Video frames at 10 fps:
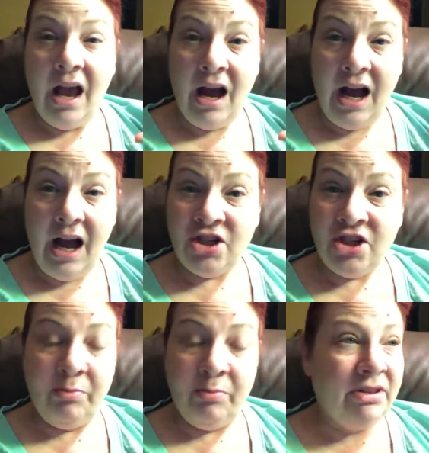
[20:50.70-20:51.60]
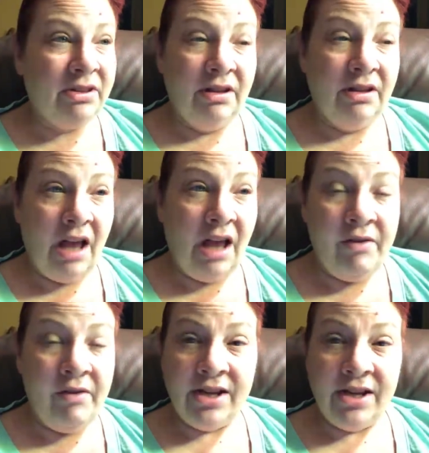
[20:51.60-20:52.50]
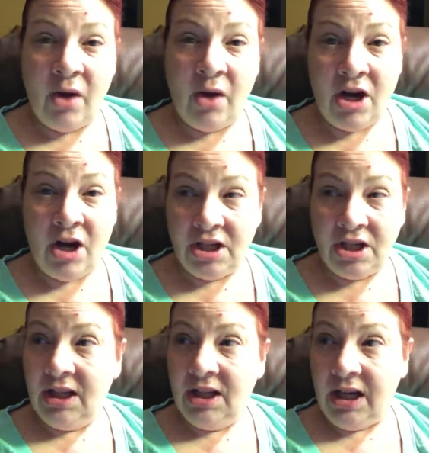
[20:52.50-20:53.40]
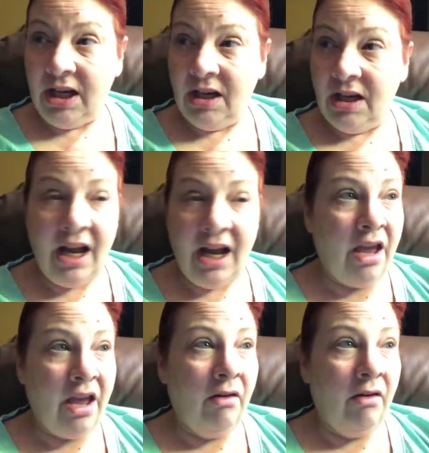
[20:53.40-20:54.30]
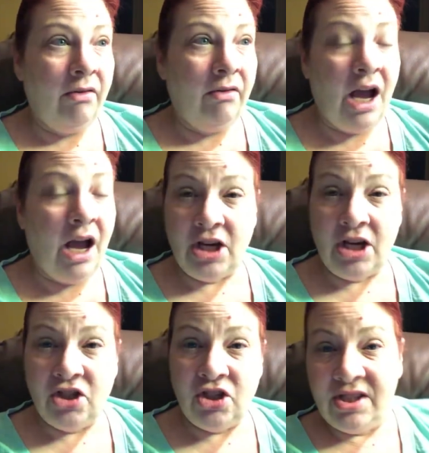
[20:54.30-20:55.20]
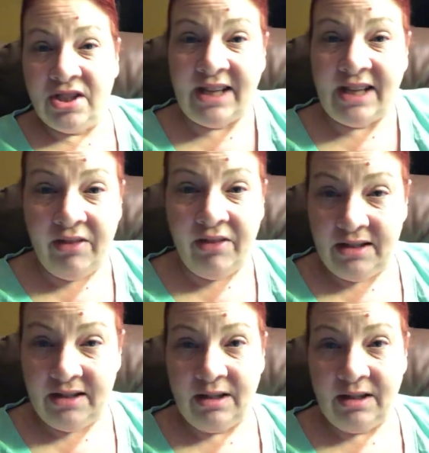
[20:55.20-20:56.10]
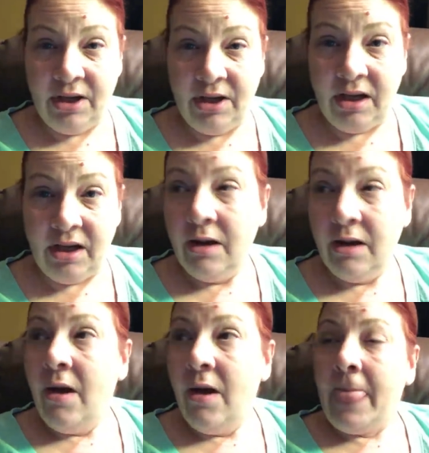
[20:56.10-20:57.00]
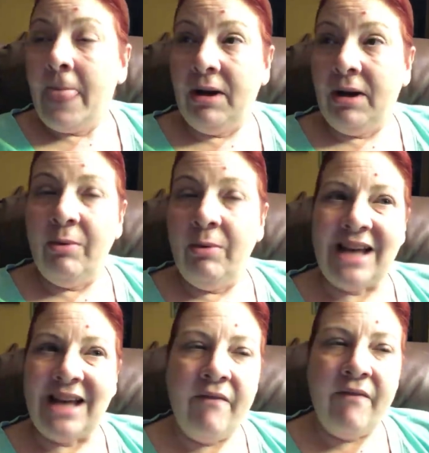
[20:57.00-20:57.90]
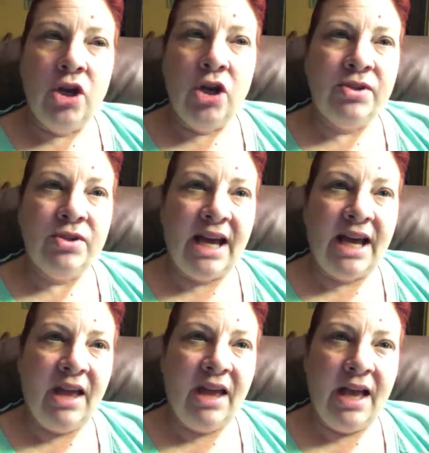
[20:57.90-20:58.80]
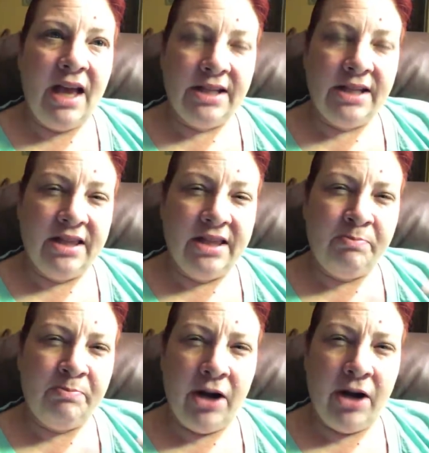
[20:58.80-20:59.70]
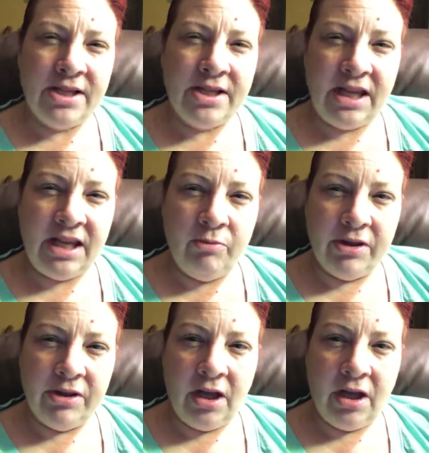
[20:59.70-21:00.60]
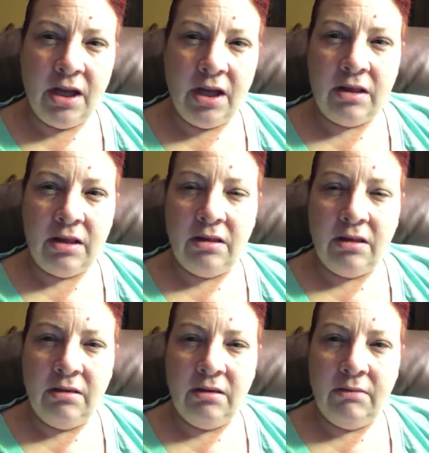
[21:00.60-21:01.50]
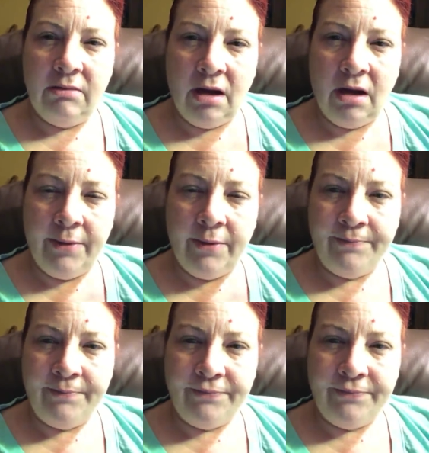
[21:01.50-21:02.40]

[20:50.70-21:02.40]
I should put, everything's all washed and cleaned. I have, I, I should sell that to somebody. But anyways, I have a new set that has like this Paris theme with like um,